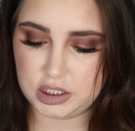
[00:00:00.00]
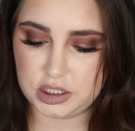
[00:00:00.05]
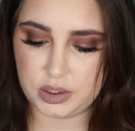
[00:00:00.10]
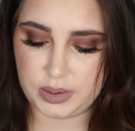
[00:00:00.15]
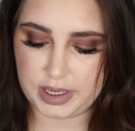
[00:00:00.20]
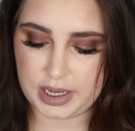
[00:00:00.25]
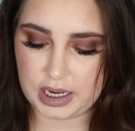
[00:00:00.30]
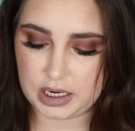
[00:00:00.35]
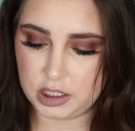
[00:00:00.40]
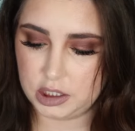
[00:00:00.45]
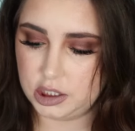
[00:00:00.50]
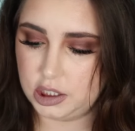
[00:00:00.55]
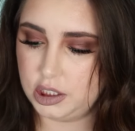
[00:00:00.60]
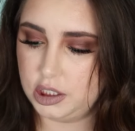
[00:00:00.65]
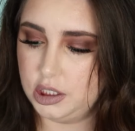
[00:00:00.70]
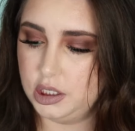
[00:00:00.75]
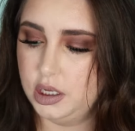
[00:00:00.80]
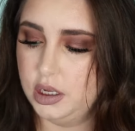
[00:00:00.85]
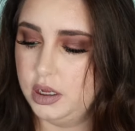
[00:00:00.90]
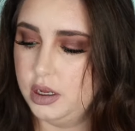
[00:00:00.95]
So I got a
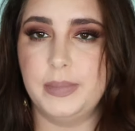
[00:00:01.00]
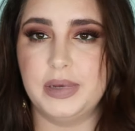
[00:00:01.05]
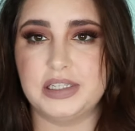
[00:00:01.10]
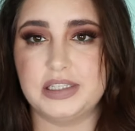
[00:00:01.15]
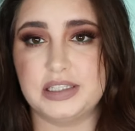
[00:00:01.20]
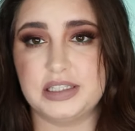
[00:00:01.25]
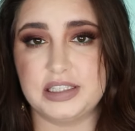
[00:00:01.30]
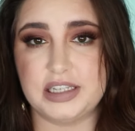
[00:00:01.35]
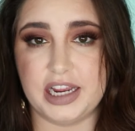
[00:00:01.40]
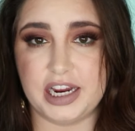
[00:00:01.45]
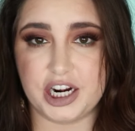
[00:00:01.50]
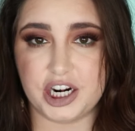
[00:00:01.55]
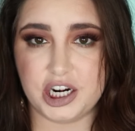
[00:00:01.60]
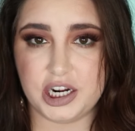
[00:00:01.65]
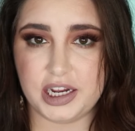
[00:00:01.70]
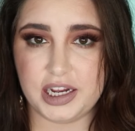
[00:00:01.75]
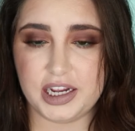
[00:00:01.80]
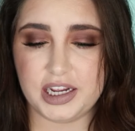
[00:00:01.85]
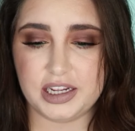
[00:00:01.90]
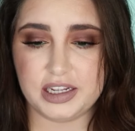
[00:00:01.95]
little
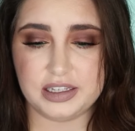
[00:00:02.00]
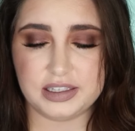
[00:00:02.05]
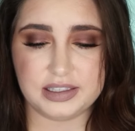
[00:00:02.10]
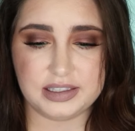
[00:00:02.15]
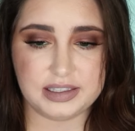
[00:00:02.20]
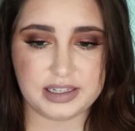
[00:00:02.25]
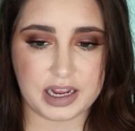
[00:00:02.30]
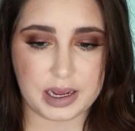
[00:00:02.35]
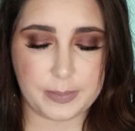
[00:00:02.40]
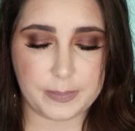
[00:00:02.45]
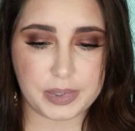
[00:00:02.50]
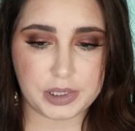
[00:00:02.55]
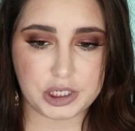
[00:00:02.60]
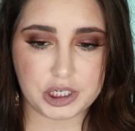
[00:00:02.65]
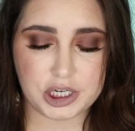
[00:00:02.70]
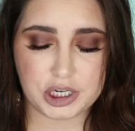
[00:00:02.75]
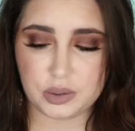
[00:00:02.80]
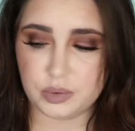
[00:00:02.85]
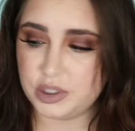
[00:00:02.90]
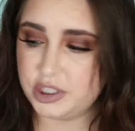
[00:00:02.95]
mascara
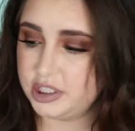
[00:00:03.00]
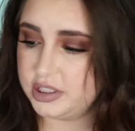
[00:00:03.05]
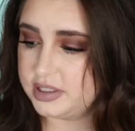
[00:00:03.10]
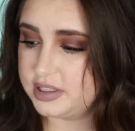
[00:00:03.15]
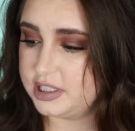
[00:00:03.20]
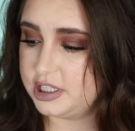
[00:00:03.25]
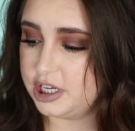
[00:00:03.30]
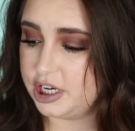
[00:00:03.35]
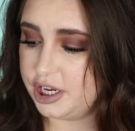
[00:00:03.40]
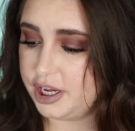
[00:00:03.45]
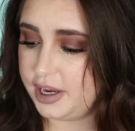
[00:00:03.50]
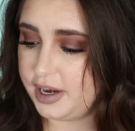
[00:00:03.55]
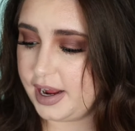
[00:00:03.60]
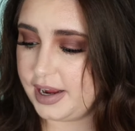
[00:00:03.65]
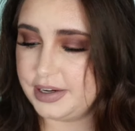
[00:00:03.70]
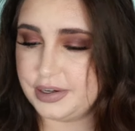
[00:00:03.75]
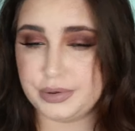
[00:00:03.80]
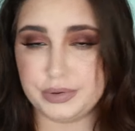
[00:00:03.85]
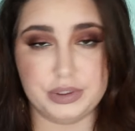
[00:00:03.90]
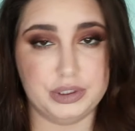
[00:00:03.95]
sampler, which is good.
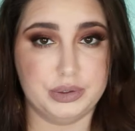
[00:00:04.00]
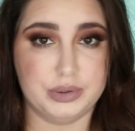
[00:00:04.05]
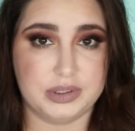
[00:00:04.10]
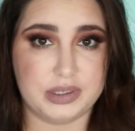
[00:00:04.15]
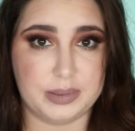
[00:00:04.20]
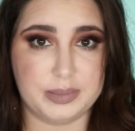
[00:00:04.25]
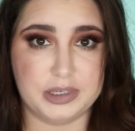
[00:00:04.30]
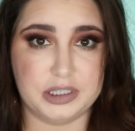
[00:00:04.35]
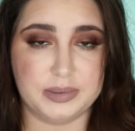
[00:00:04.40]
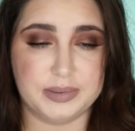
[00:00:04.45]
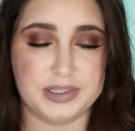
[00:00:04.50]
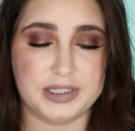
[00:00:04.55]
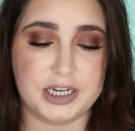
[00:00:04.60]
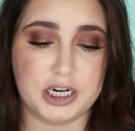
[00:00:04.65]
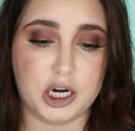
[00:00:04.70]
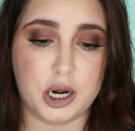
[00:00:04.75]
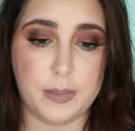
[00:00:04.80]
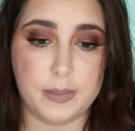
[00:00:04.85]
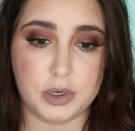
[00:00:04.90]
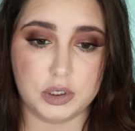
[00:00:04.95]
I don't use that much
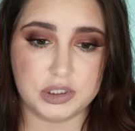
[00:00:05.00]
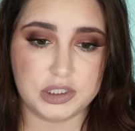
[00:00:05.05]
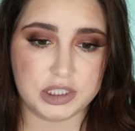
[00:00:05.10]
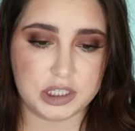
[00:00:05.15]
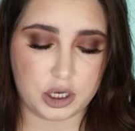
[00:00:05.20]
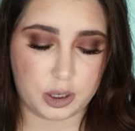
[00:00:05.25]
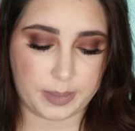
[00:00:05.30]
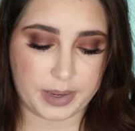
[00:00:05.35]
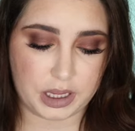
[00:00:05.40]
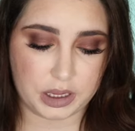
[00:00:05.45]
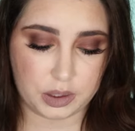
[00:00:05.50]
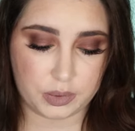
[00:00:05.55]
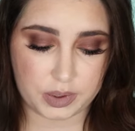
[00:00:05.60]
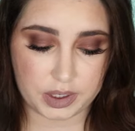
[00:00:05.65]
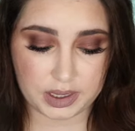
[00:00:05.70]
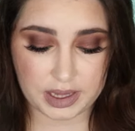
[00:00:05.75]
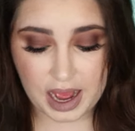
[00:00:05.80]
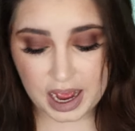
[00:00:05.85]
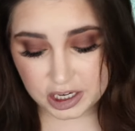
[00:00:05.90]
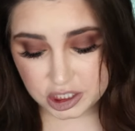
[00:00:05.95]
mascara, mostly on my
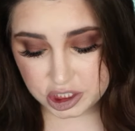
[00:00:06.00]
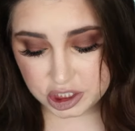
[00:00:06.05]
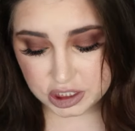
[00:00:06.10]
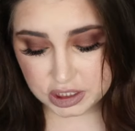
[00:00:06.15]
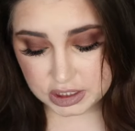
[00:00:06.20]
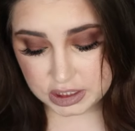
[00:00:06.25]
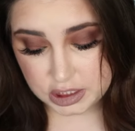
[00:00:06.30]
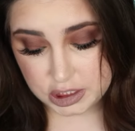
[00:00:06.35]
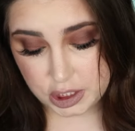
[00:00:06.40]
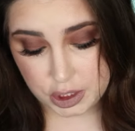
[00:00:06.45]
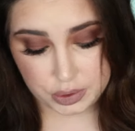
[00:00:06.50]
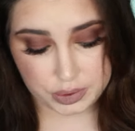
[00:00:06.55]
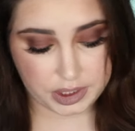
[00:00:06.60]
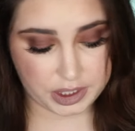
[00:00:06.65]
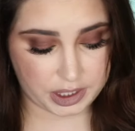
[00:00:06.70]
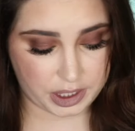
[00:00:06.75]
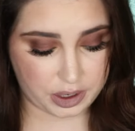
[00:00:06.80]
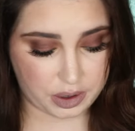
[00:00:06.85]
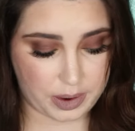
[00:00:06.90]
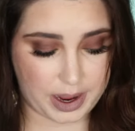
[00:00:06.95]
lower lashes. So,
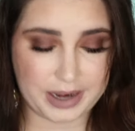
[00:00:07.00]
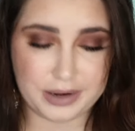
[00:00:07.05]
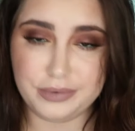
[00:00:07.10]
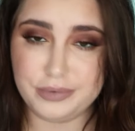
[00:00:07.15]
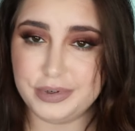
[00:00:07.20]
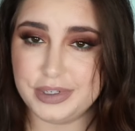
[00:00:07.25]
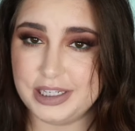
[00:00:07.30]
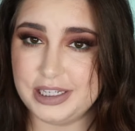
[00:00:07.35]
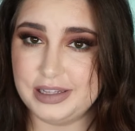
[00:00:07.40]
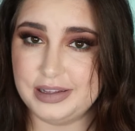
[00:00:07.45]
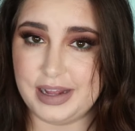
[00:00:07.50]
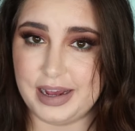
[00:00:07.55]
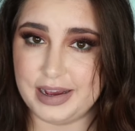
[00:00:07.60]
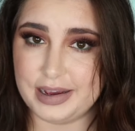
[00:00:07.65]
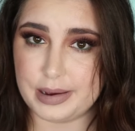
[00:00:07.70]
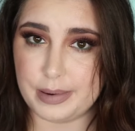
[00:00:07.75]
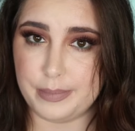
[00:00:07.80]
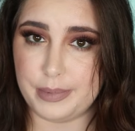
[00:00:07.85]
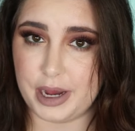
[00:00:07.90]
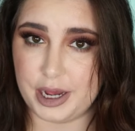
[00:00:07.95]
you know, I don't really
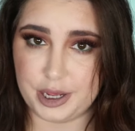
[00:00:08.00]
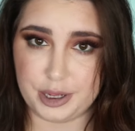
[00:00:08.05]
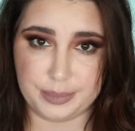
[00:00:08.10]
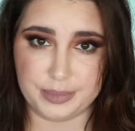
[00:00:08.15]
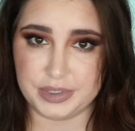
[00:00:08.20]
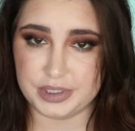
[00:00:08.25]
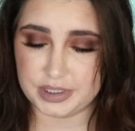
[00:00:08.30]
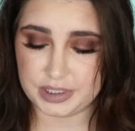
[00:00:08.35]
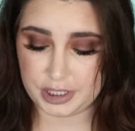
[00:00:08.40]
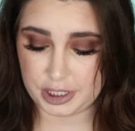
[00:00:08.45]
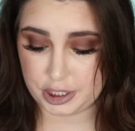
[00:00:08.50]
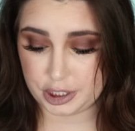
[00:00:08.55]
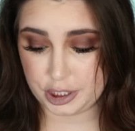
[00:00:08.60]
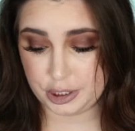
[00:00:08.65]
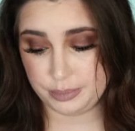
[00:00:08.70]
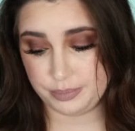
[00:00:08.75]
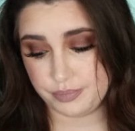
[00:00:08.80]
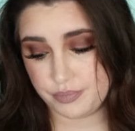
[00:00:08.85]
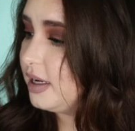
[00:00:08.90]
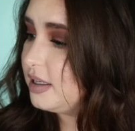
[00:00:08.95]
like buying
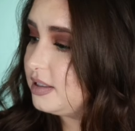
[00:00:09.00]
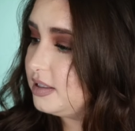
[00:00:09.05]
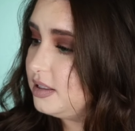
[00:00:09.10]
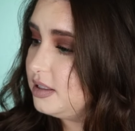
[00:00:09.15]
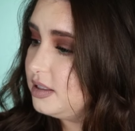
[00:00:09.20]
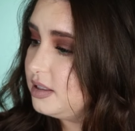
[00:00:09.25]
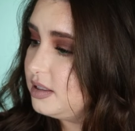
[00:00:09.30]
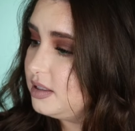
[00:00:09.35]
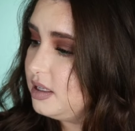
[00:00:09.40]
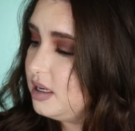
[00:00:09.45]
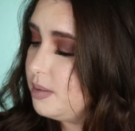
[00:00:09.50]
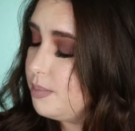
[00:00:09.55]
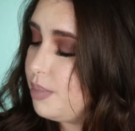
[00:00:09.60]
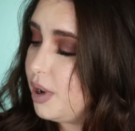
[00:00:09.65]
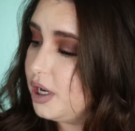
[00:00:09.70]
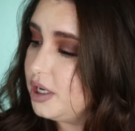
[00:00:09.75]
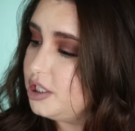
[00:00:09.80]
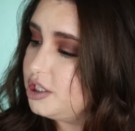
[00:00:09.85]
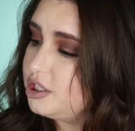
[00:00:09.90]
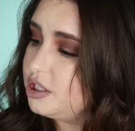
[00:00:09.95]
mascara. Next is the
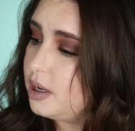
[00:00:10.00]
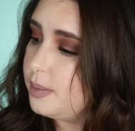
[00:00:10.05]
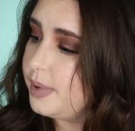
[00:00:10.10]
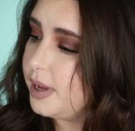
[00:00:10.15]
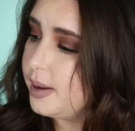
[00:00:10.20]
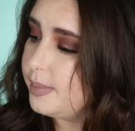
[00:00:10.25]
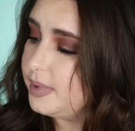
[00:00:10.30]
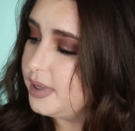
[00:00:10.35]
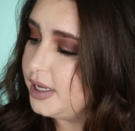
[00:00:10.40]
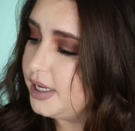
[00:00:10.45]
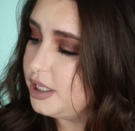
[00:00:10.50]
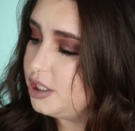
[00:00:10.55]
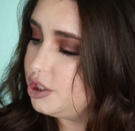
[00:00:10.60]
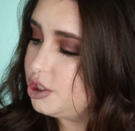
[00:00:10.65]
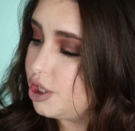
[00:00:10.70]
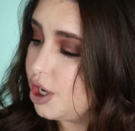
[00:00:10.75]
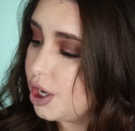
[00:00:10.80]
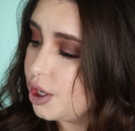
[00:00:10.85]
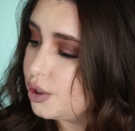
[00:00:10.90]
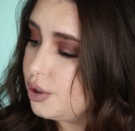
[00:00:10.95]
Body Shop Himalayan
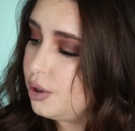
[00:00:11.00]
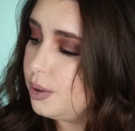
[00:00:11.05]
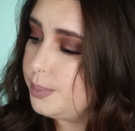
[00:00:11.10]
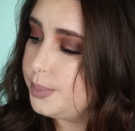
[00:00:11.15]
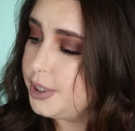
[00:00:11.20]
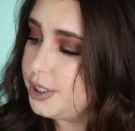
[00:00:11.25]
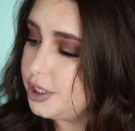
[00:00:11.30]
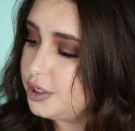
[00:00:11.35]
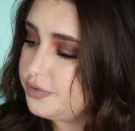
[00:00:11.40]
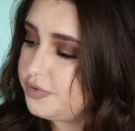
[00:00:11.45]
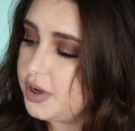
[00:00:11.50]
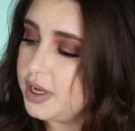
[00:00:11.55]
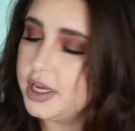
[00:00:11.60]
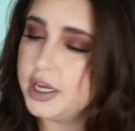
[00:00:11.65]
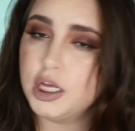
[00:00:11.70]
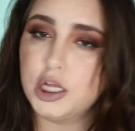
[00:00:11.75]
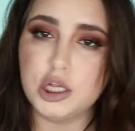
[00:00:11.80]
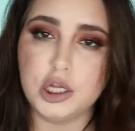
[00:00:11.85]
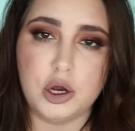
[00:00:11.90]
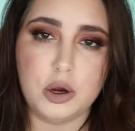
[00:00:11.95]
Charcoal
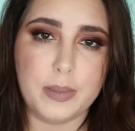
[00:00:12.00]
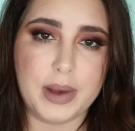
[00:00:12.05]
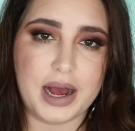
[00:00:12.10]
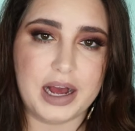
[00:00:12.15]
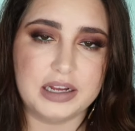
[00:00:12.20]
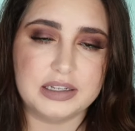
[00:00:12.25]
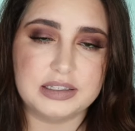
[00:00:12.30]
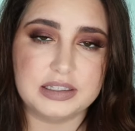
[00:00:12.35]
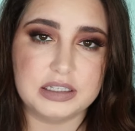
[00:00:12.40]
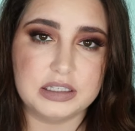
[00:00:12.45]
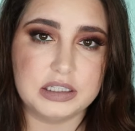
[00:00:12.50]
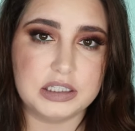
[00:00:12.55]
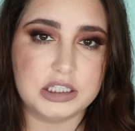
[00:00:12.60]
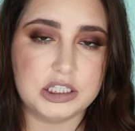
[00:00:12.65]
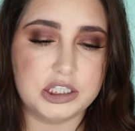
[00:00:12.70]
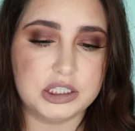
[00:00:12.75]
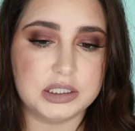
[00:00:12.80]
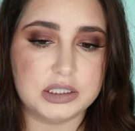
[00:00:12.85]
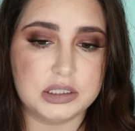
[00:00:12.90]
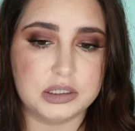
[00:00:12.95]
Purifying Glow Mask.
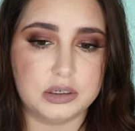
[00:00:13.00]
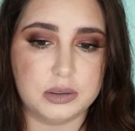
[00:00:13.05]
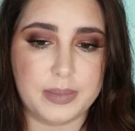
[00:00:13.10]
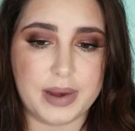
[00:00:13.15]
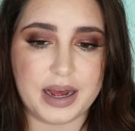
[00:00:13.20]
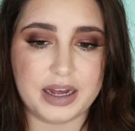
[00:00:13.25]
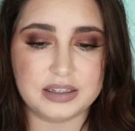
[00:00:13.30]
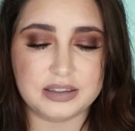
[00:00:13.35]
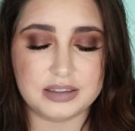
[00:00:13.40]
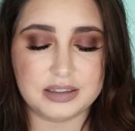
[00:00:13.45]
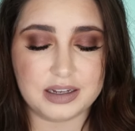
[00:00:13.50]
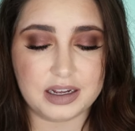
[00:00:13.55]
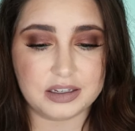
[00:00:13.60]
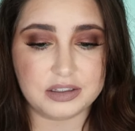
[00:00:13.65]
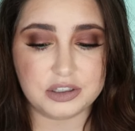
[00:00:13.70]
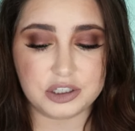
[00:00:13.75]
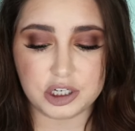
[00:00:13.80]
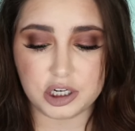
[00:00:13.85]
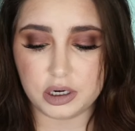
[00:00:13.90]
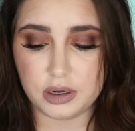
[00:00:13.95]
It's just a little mask
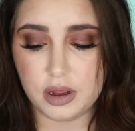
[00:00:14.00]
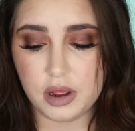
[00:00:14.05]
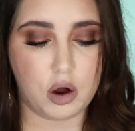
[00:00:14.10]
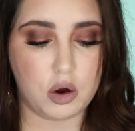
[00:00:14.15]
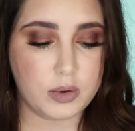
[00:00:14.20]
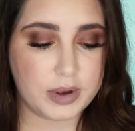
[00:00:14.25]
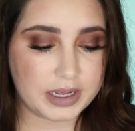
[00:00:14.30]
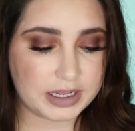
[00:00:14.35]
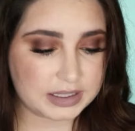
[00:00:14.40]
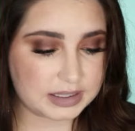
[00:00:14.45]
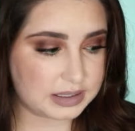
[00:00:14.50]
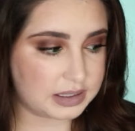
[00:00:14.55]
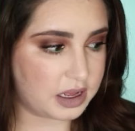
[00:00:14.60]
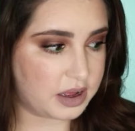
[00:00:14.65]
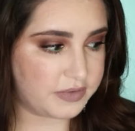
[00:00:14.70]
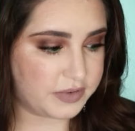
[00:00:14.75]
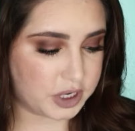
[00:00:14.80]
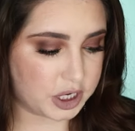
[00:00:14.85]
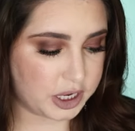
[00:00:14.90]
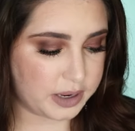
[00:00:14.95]
tester. Always
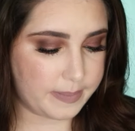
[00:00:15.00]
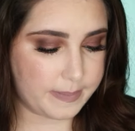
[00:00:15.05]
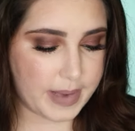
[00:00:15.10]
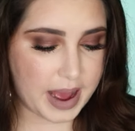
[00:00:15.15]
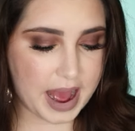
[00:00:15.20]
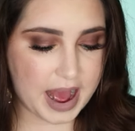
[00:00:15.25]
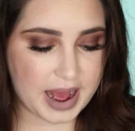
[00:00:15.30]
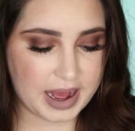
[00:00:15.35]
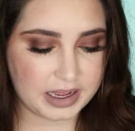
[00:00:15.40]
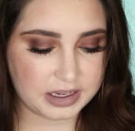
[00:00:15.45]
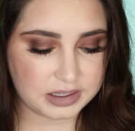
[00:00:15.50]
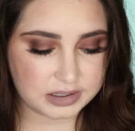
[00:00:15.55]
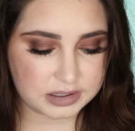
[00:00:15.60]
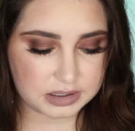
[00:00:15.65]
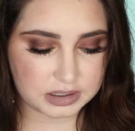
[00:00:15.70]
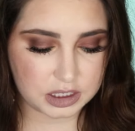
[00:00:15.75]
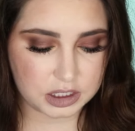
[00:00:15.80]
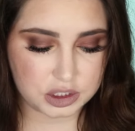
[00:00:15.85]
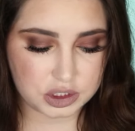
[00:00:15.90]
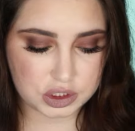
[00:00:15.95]
love a good
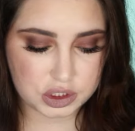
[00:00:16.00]
mask.